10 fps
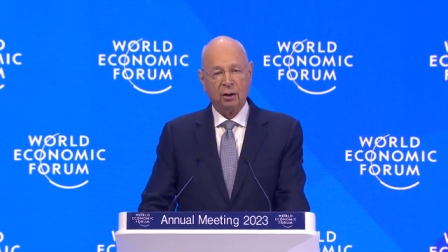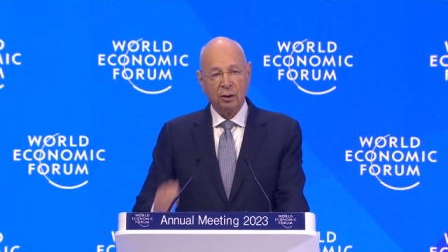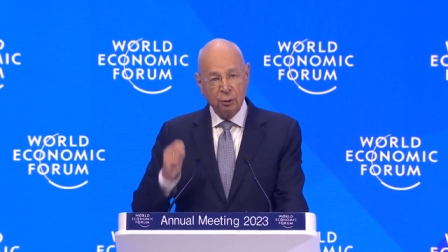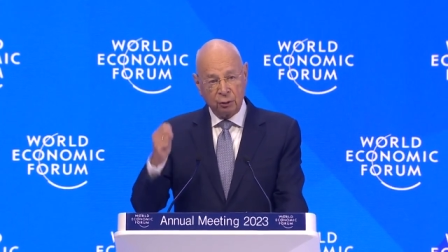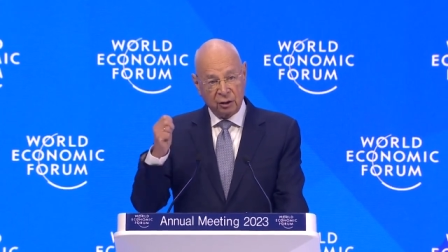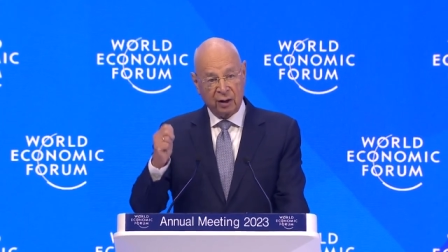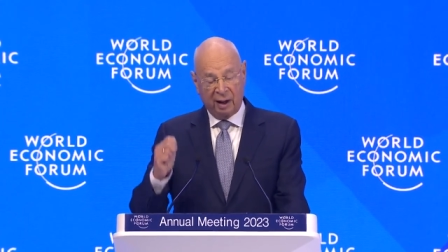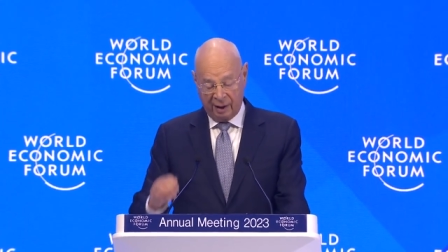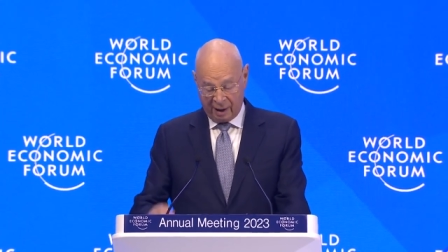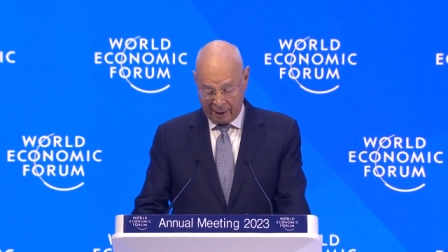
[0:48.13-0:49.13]
you
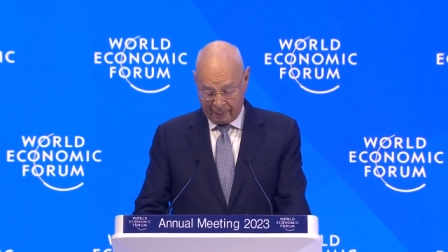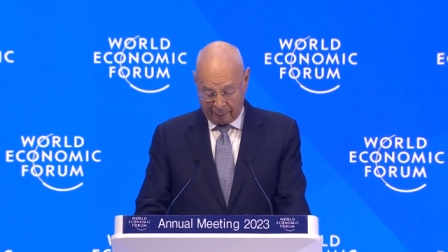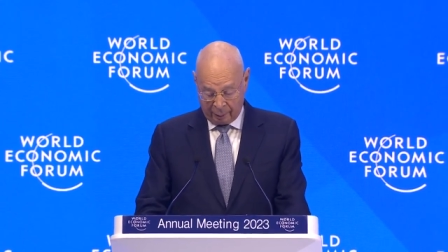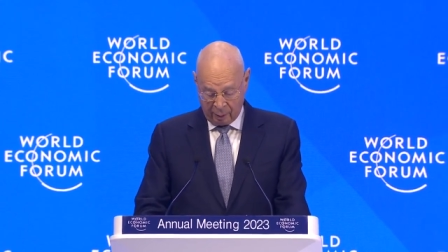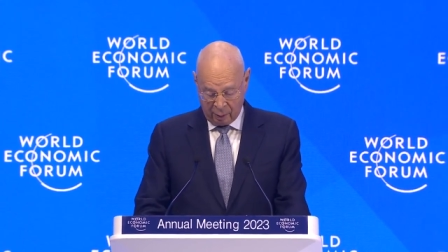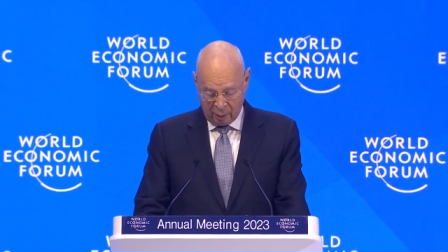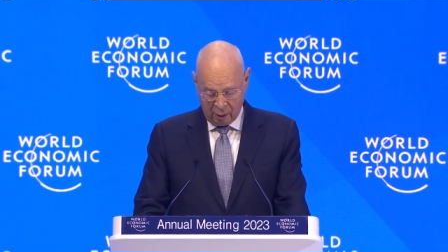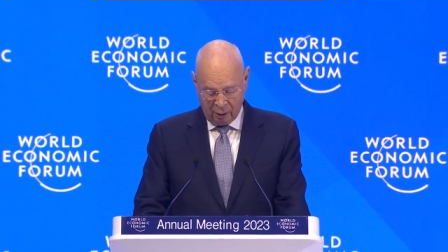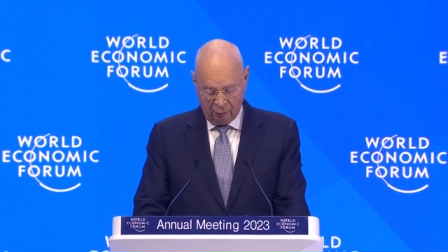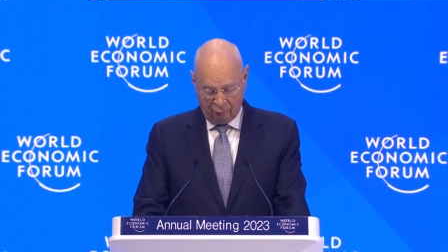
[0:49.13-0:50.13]
stand up
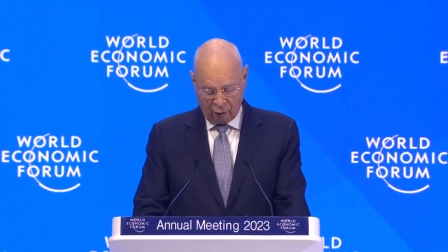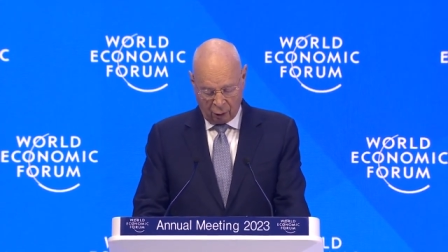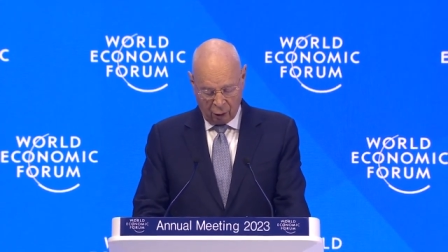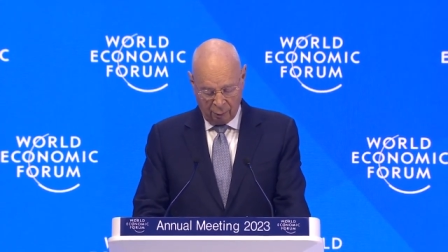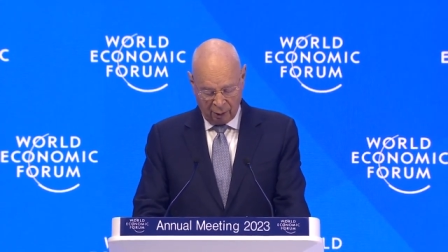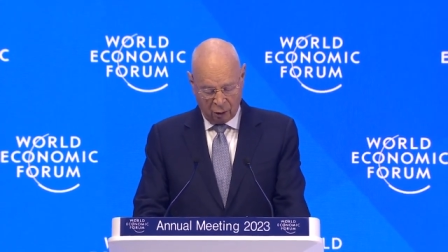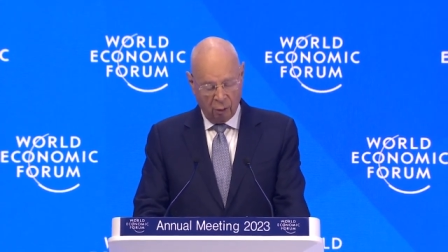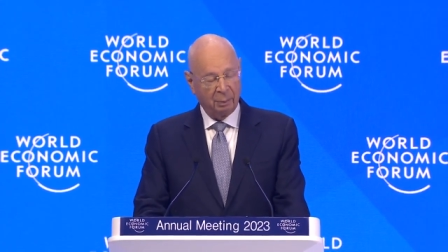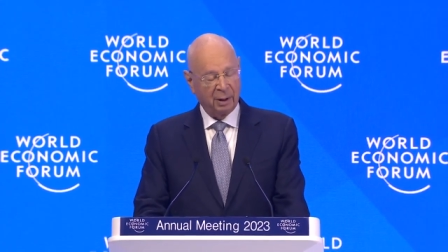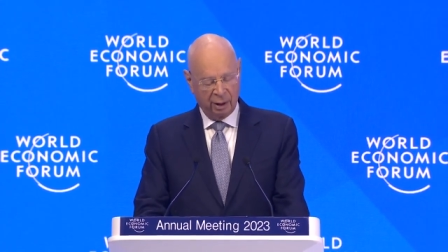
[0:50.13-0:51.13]
for global
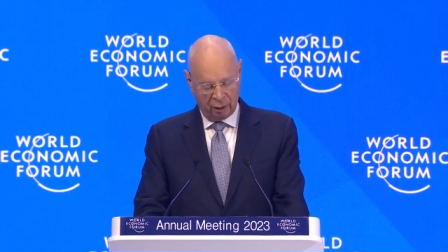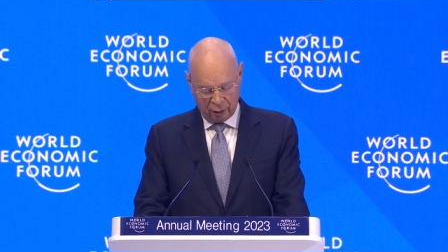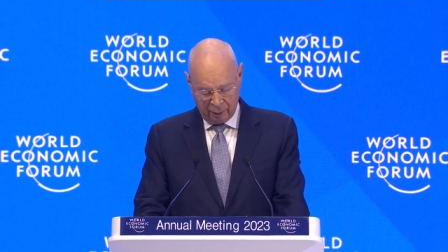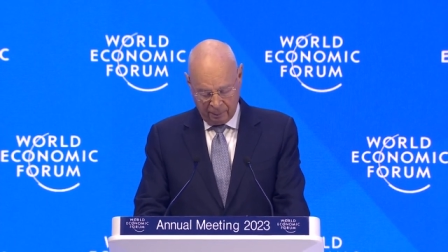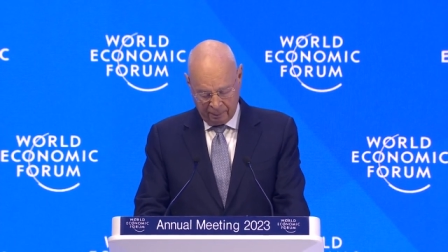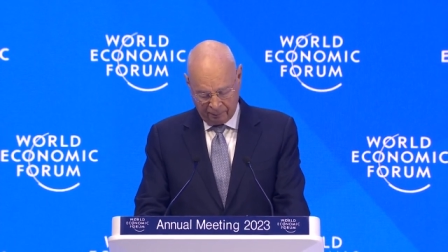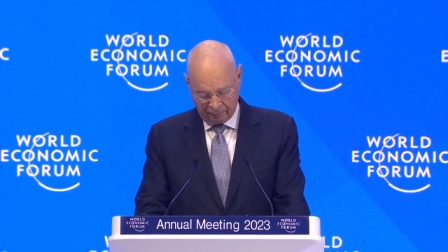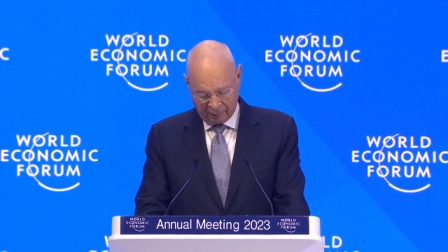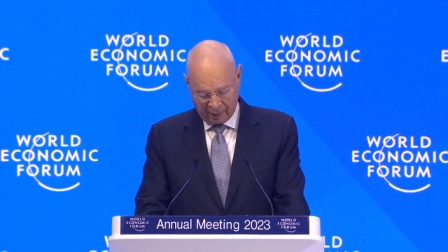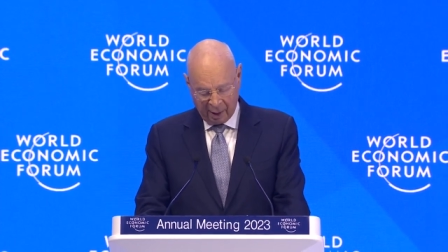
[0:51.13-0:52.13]
cooperation
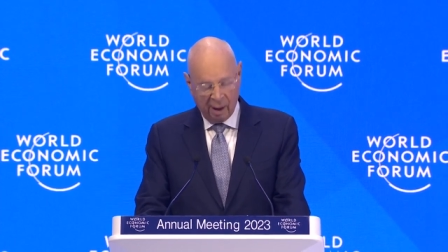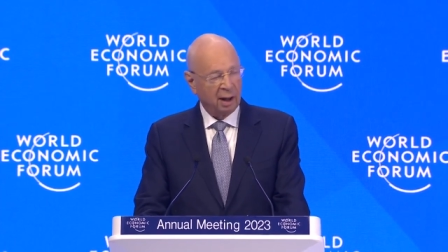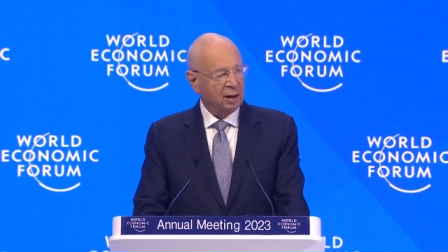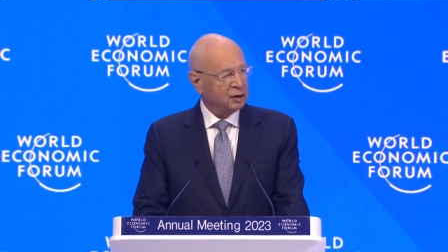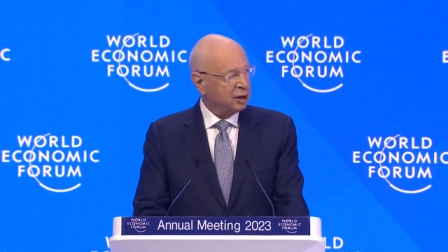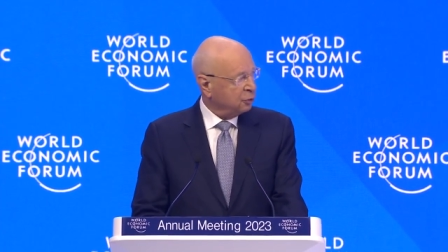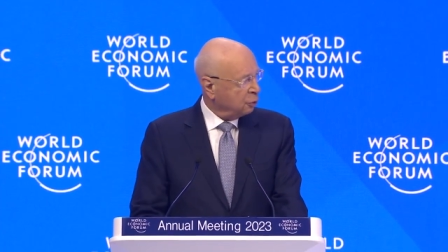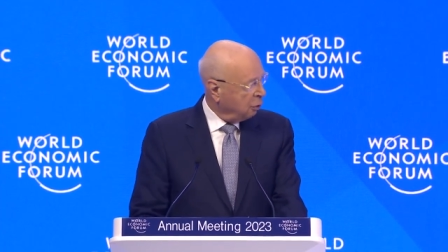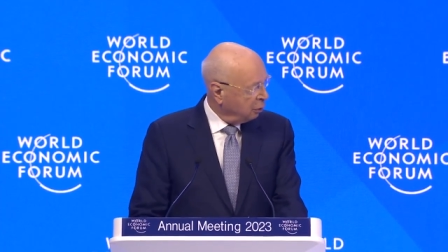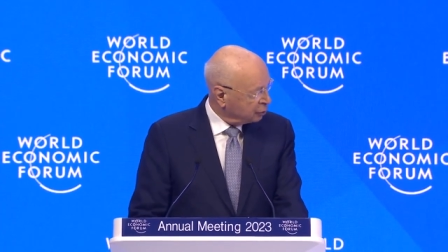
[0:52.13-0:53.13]
and that
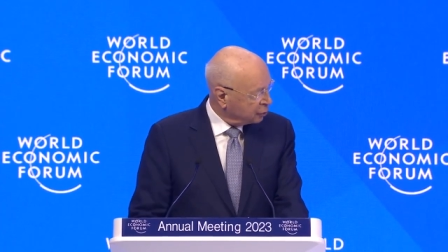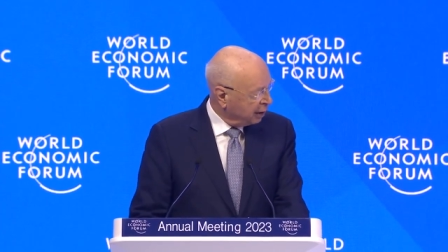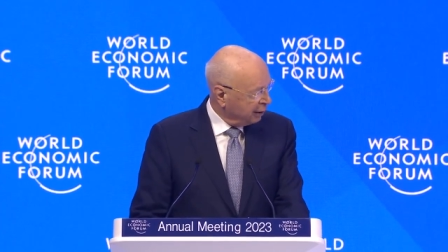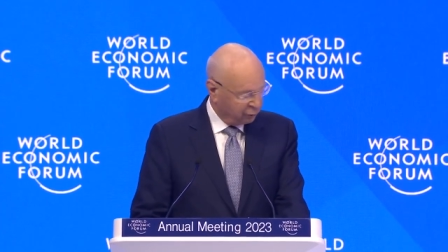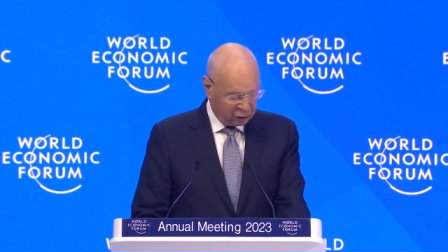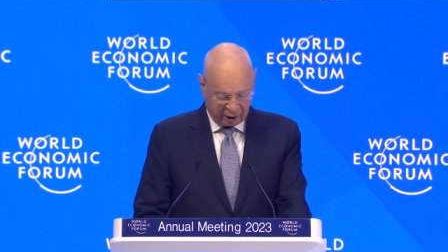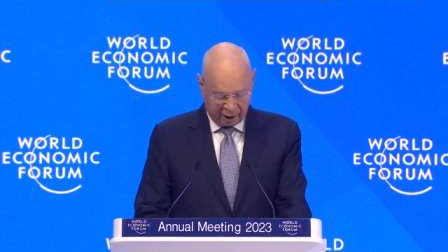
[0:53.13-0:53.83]
you also have the